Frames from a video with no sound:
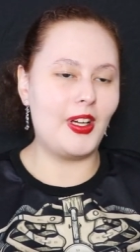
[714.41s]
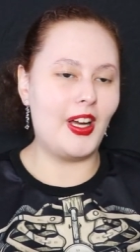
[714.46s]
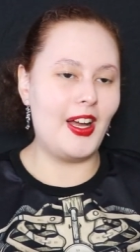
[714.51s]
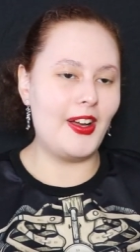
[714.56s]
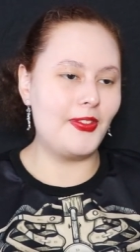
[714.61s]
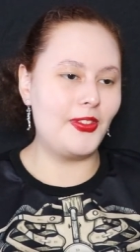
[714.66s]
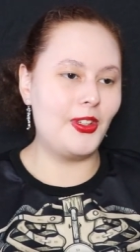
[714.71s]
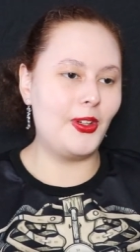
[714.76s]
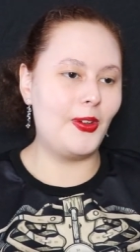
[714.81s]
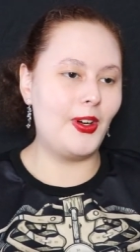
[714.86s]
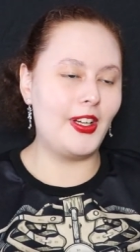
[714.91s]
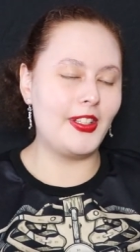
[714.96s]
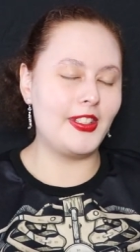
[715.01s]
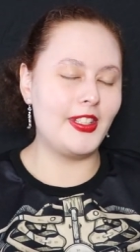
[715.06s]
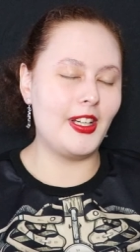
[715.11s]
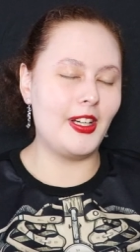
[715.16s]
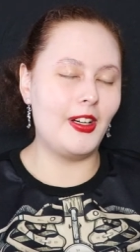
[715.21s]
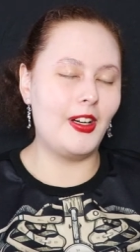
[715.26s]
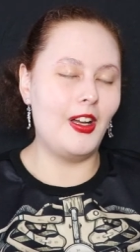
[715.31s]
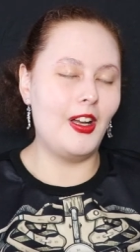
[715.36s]
I have no
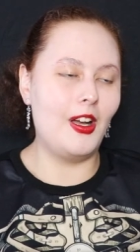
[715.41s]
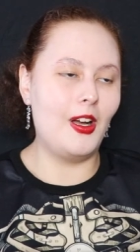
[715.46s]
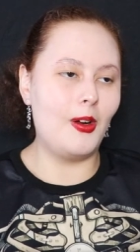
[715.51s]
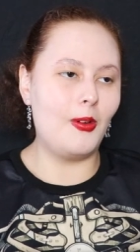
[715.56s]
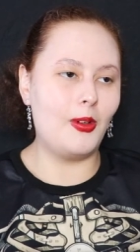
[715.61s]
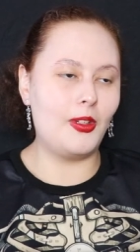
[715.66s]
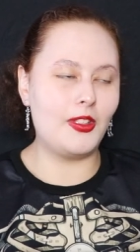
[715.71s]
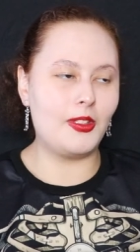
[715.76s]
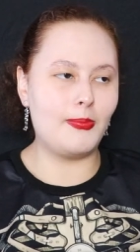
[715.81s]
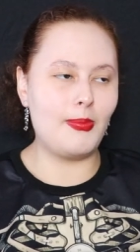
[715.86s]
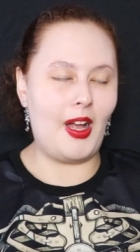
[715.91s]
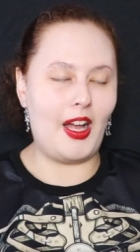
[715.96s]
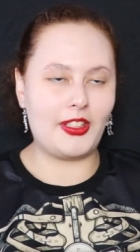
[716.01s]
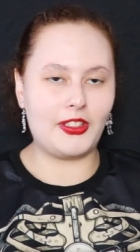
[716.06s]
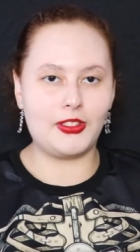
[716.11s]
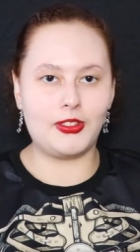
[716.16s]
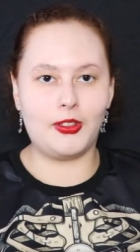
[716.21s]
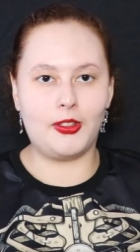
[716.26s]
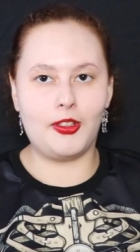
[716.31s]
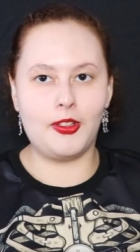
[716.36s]
idea what his
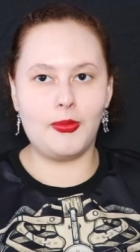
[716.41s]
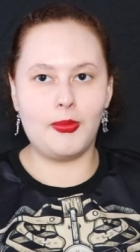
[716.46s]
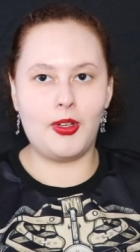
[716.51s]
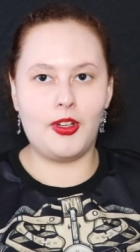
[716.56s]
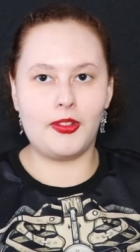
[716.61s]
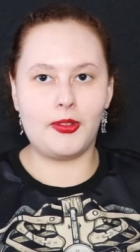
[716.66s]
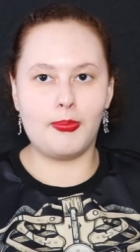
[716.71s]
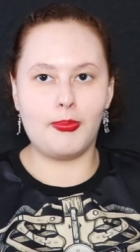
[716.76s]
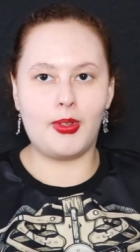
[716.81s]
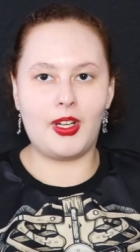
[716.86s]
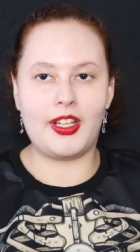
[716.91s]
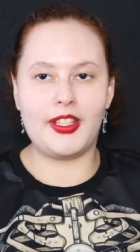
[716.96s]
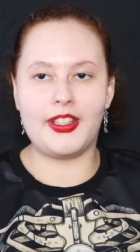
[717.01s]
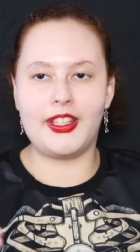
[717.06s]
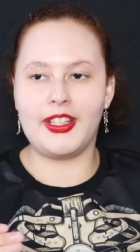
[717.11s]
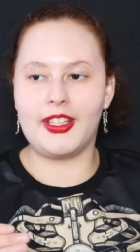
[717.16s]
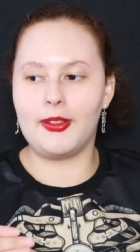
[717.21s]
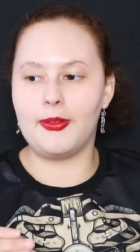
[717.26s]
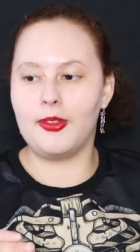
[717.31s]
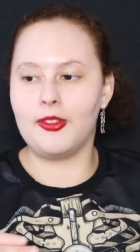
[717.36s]
backstory was, but I
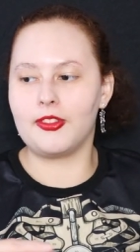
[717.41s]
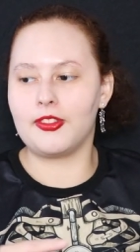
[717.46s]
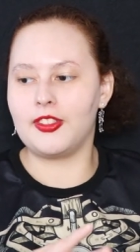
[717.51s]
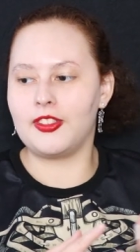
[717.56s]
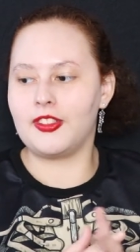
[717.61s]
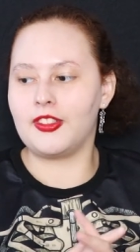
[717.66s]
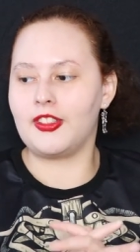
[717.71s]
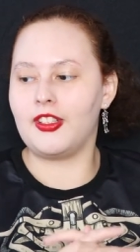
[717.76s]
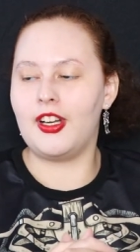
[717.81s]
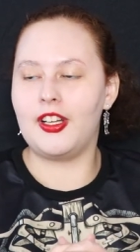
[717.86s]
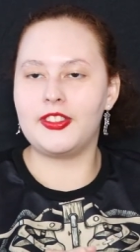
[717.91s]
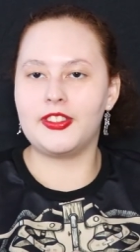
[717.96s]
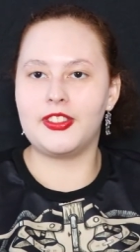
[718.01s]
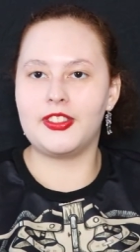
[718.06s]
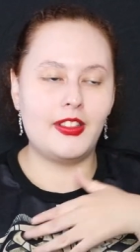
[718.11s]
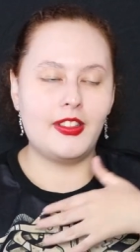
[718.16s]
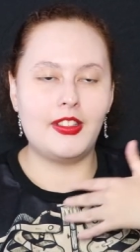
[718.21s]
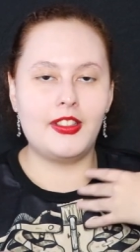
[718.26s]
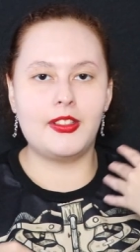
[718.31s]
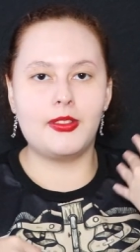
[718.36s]
think it was discussed
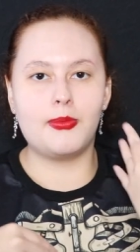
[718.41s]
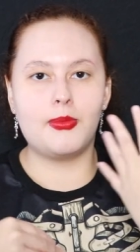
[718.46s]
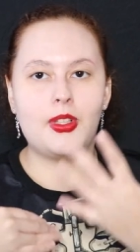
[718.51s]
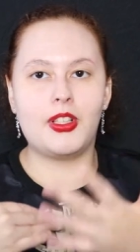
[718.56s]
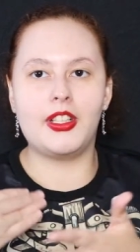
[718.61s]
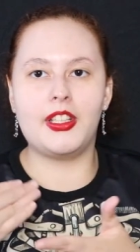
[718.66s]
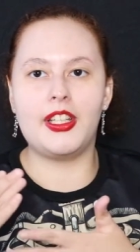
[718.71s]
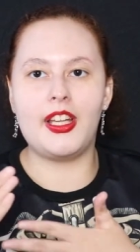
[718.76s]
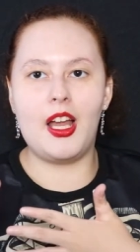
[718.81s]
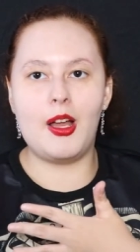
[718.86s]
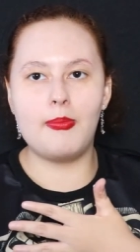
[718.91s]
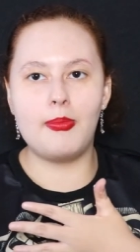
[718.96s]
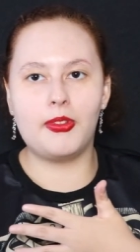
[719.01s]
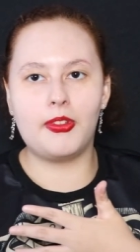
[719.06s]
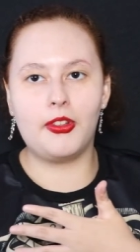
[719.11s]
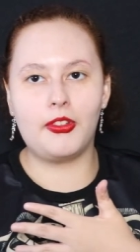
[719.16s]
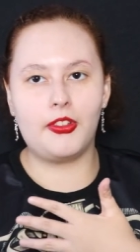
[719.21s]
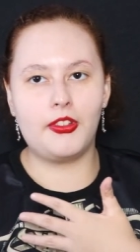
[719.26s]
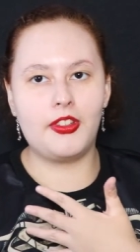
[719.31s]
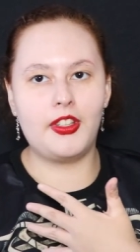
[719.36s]
in one of the
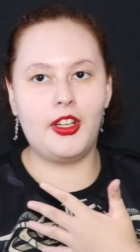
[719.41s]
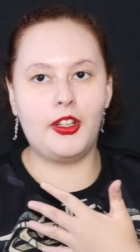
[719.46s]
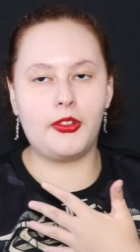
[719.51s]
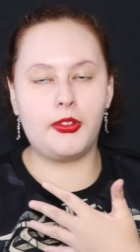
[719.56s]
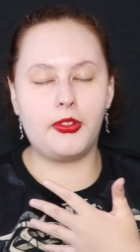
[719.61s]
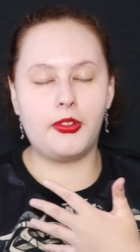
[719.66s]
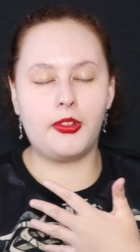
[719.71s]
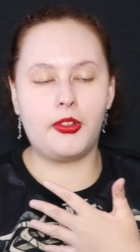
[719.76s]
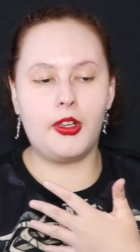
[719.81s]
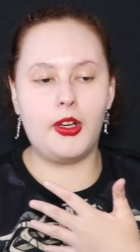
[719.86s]
episodes in Tales from the